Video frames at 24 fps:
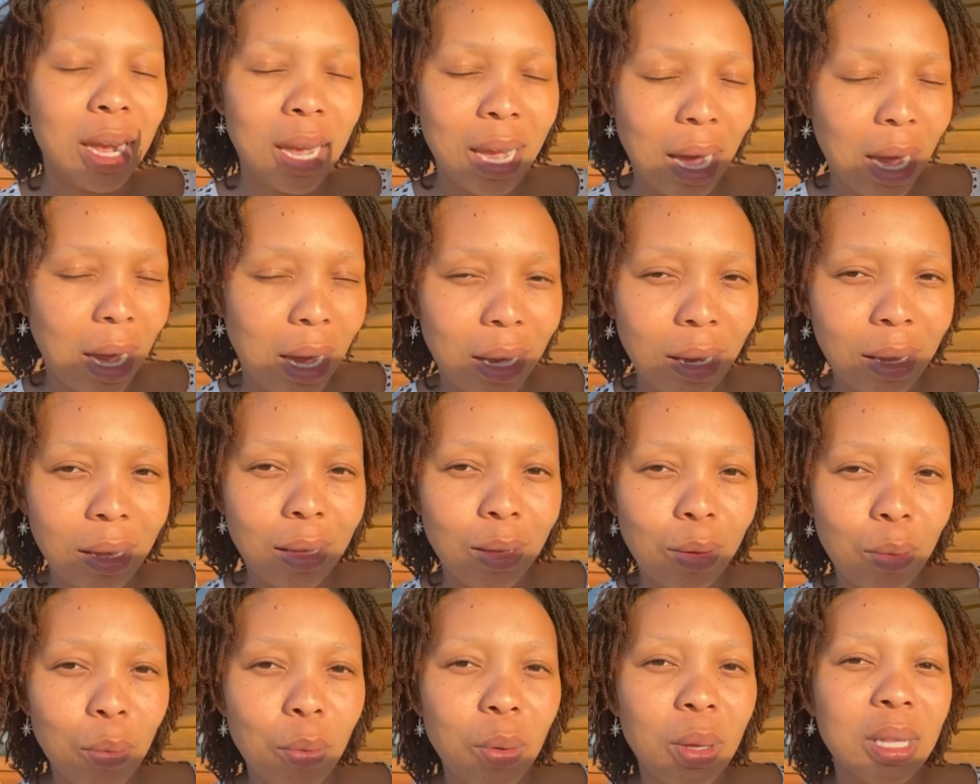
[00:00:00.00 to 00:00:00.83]
day,
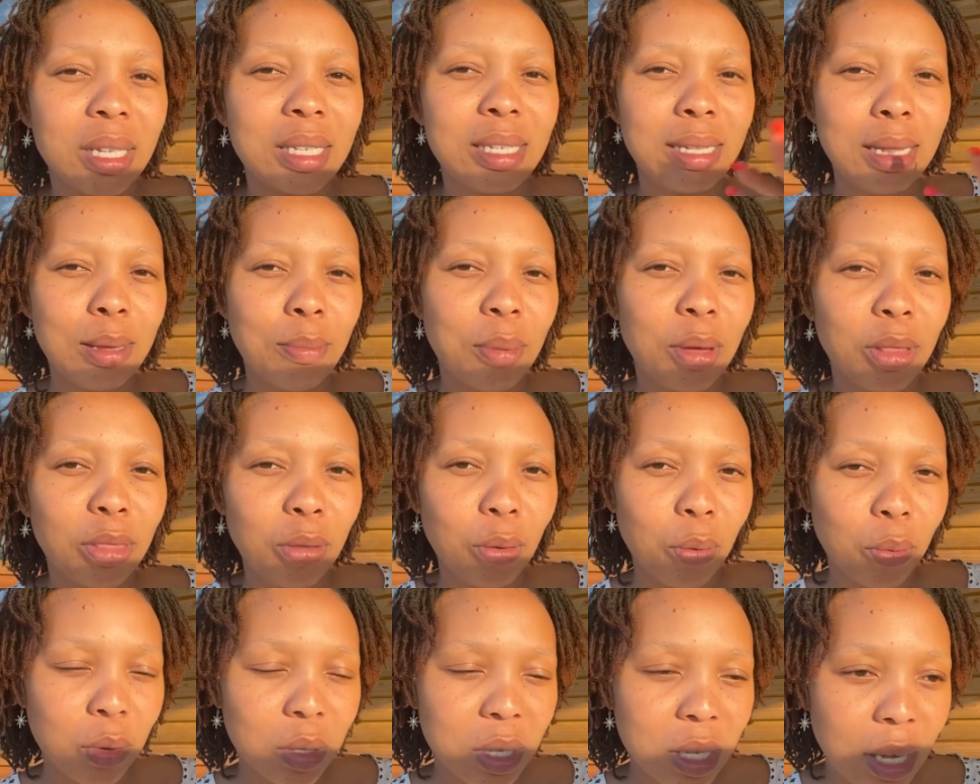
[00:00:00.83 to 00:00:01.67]
we'll sleep at the
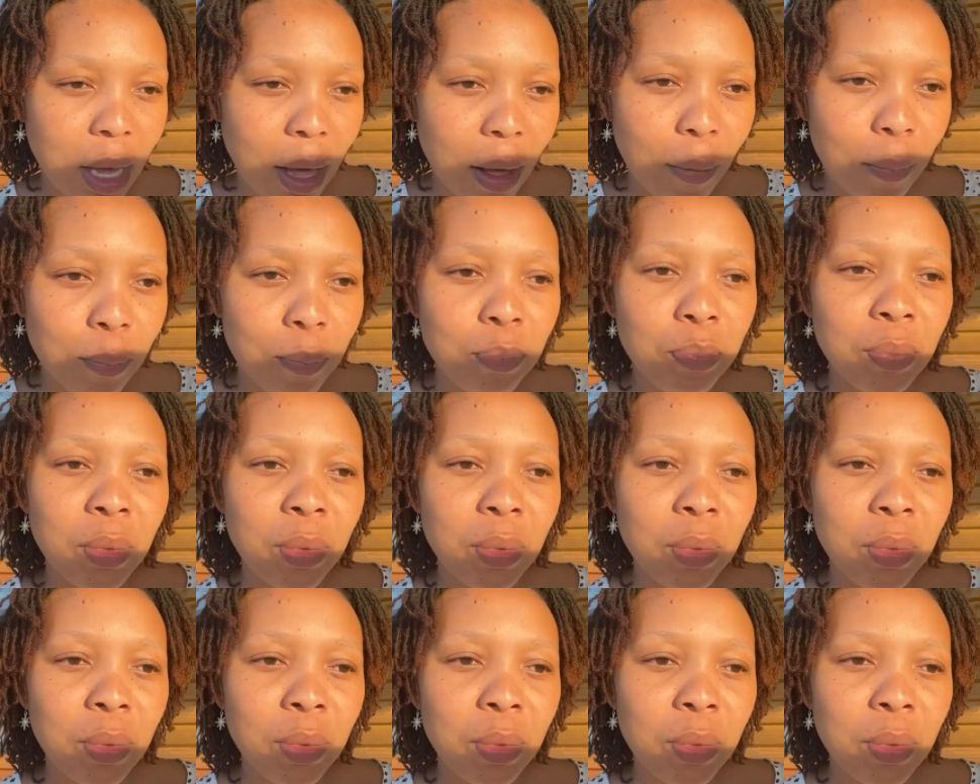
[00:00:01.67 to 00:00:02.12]
hotel.